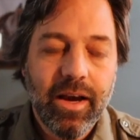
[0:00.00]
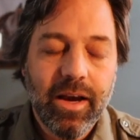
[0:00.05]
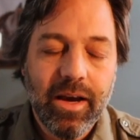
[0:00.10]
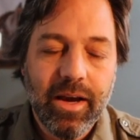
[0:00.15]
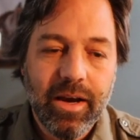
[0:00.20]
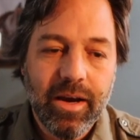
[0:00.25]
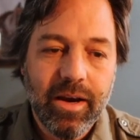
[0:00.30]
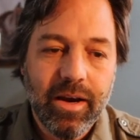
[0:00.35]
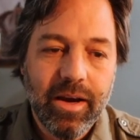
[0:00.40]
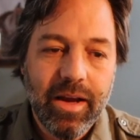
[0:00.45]

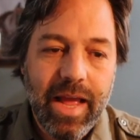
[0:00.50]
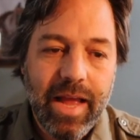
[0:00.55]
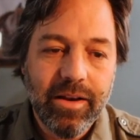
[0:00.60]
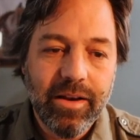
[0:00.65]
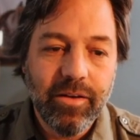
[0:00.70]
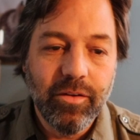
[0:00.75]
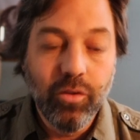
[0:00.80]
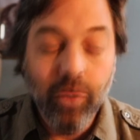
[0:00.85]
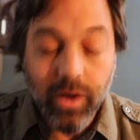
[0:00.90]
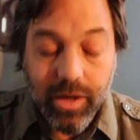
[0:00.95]

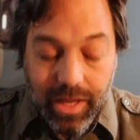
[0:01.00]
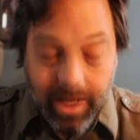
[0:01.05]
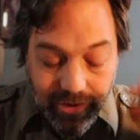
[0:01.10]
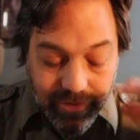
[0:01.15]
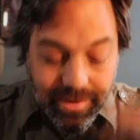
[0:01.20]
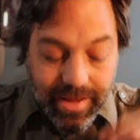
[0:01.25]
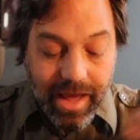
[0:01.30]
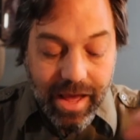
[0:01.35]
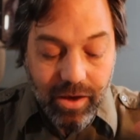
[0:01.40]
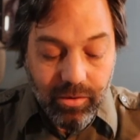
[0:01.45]
and
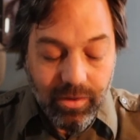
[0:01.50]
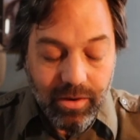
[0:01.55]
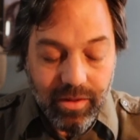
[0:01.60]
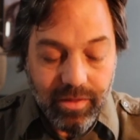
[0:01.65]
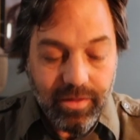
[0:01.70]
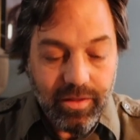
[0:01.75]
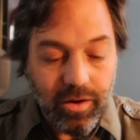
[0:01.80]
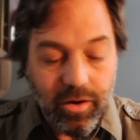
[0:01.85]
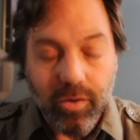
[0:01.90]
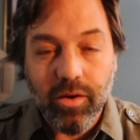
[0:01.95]
looking down
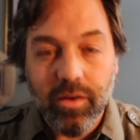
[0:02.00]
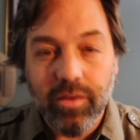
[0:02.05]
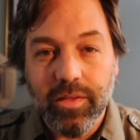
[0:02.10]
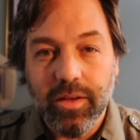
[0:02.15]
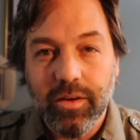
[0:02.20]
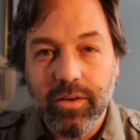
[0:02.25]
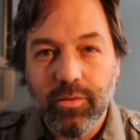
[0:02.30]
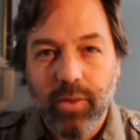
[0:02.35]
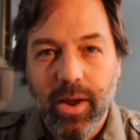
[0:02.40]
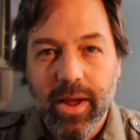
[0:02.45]
at the earth
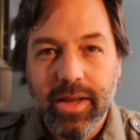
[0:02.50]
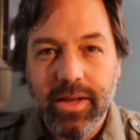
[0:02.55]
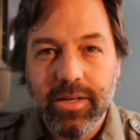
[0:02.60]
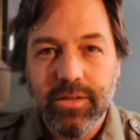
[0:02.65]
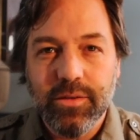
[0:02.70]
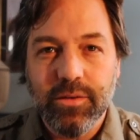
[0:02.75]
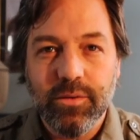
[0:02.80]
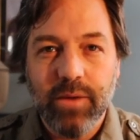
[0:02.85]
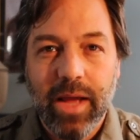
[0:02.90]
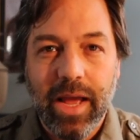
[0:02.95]
and trying
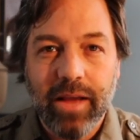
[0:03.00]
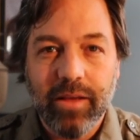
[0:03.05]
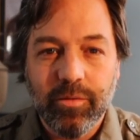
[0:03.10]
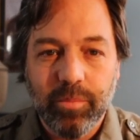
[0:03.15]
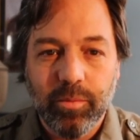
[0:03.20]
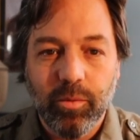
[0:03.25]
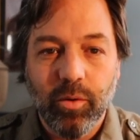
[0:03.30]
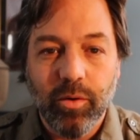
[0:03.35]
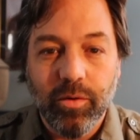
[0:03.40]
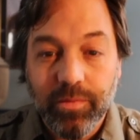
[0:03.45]
to
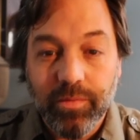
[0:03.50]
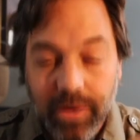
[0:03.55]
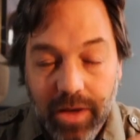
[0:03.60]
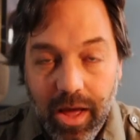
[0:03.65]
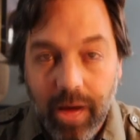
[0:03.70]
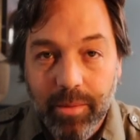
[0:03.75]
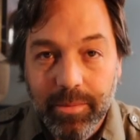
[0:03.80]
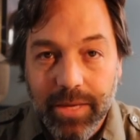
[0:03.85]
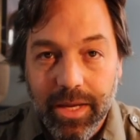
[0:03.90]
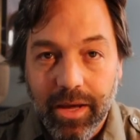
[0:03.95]
explore
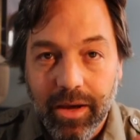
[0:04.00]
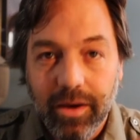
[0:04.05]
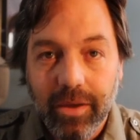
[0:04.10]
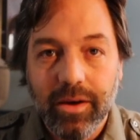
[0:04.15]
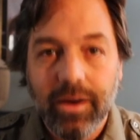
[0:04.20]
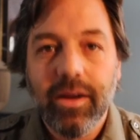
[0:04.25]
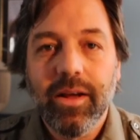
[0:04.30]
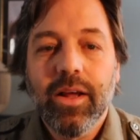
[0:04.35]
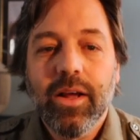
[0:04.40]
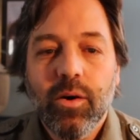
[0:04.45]

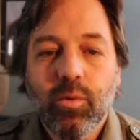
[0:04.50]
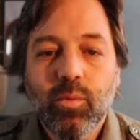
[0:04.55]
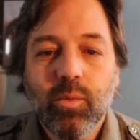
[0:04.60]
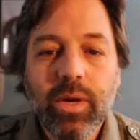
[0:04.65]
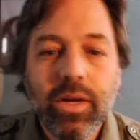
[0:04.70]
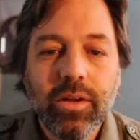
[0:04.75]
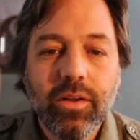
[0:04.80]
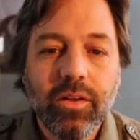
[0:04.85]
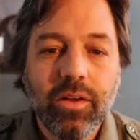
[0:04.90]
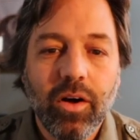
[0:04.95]
phenomena,
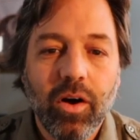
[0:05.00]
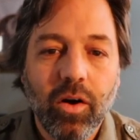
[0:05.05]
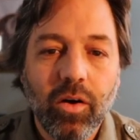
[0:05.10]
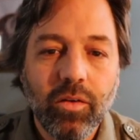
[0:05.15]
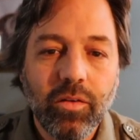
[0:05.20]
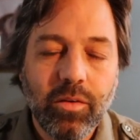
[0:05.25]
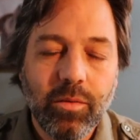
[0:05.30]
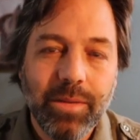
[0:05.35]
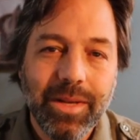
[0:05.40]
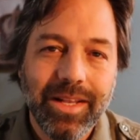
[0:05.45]
will
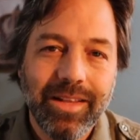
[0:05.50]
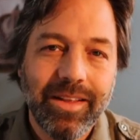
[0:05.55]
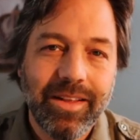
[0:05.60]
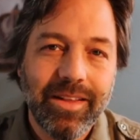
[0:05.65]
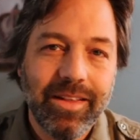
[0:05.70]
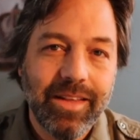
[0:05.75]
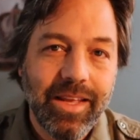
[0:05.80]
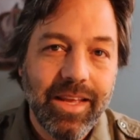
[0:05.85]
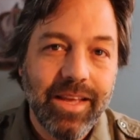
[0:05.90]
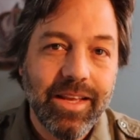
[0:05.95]
ultimately
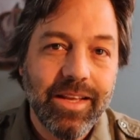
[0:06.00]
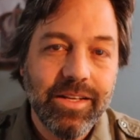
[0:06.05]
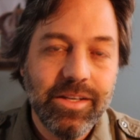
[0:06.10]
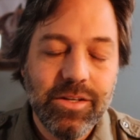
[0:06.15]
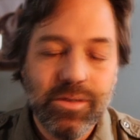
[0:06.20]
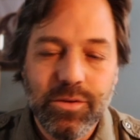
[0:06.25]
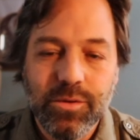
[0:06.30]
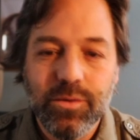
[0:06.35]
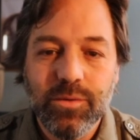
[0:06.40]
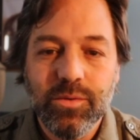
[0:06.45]
lead
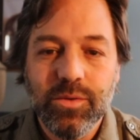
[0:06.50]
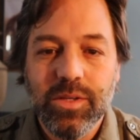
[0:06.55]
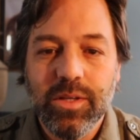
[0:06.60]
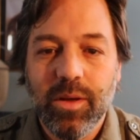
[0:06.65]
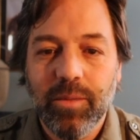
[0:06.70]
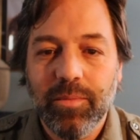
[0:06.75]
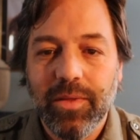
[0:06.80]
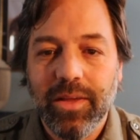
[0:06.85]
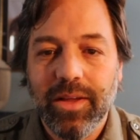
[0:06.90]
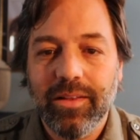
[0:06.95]
to
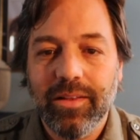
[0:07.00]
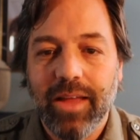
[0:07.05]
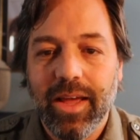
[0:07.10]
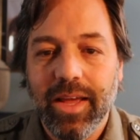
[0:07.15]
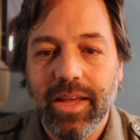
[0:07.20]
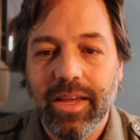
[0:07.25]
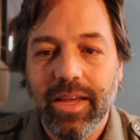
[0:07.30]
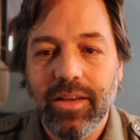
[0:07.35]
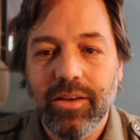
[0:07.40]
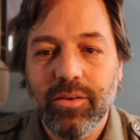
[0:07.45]
something
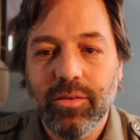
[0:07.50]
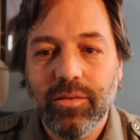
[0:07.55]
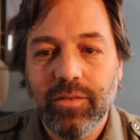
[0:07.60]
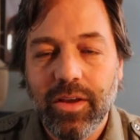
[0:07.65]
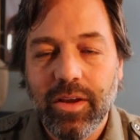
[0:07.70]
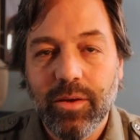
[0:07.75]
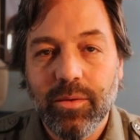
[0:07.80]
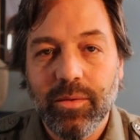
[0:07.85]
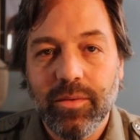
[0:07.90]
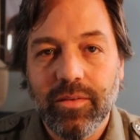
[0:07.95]
like
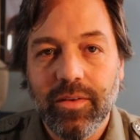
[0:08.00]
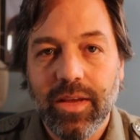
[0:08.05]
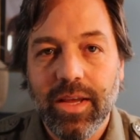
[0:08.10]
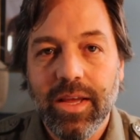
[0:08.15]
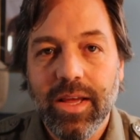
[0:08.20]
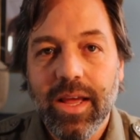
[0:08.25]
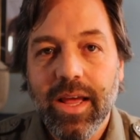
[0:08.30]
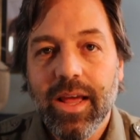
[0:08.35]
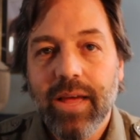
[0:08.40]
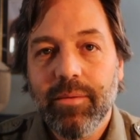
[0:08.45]
idiosyncrasy.